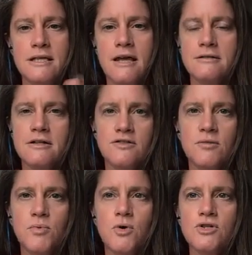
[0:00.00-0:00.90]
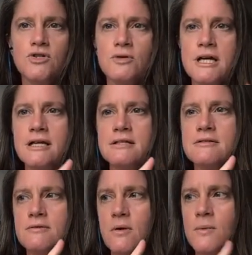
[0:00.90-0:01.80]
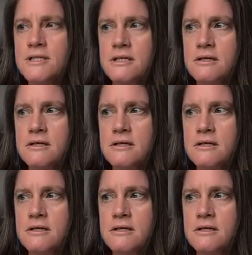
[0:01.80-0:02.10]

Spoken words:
that just a poor choice, or was